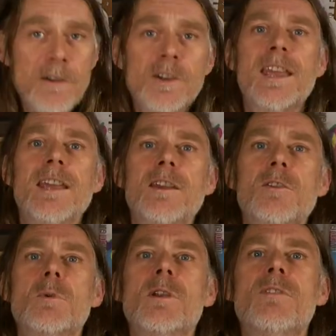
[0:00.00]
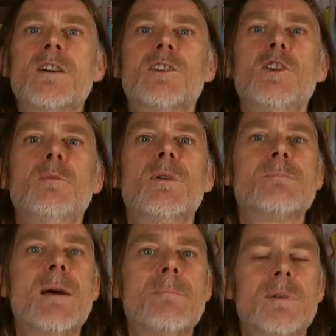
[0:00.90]
King, who's one of our Salubrious
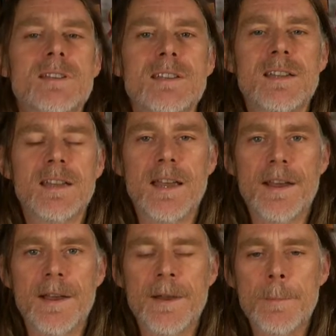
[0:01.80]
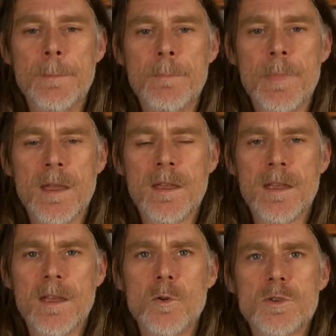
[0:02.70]
members,
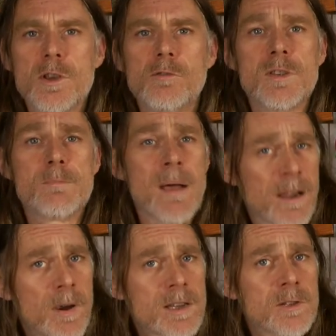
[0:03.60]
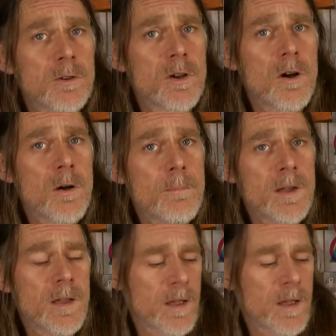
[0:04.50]
also runs Bagpress.com,